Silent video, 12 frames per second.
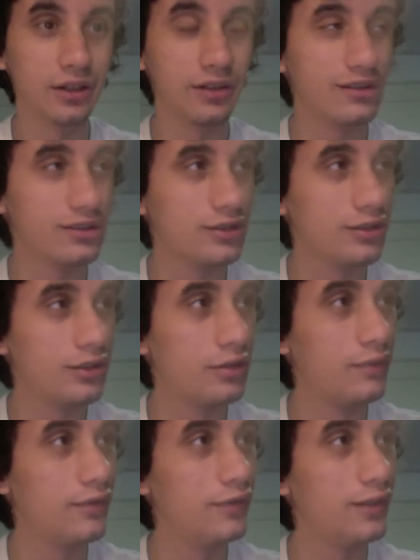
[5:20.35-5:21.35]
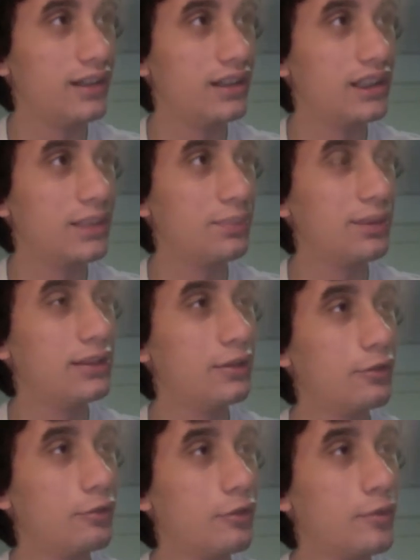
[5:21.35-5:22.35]
So if you like split the
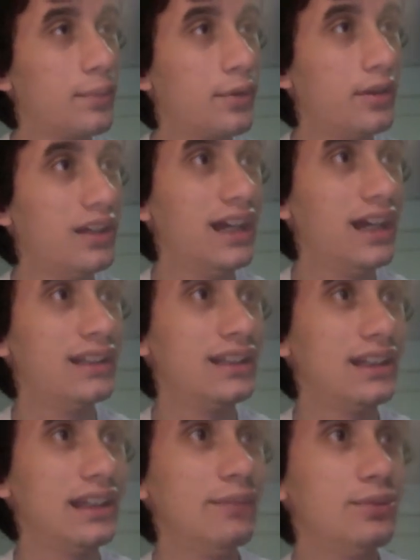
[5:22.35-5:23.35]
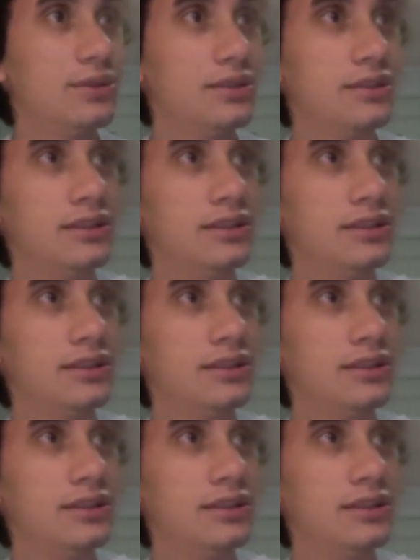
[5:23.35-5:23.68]
groups apart, yeah, it keeps,